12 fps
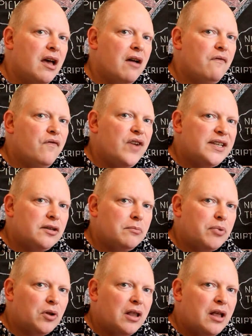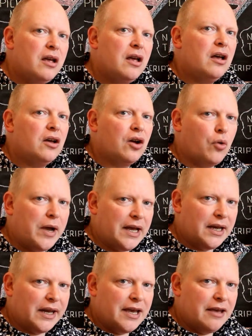Visible
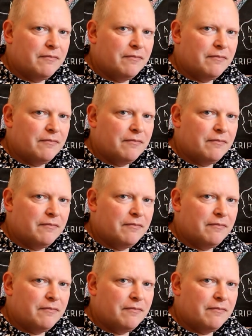quickly.